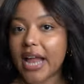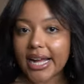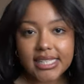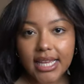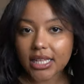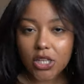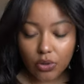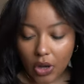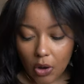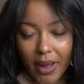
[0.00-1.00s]
not telling you
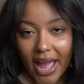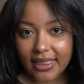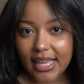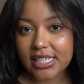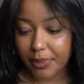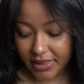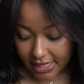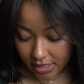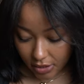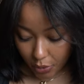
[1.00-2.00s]
to go buy these, but
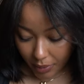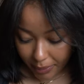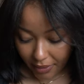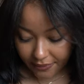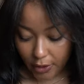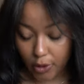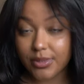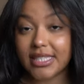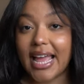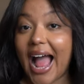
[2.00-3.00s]
these are the three
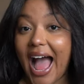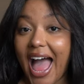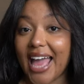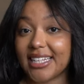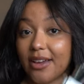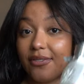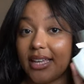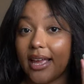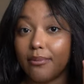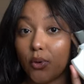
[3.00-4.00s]
perfumes that I
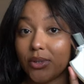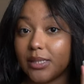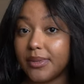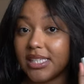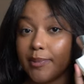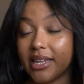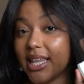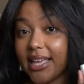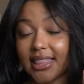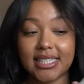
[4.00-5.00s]
definitely am going to be smelling
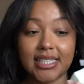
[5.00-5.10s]
like this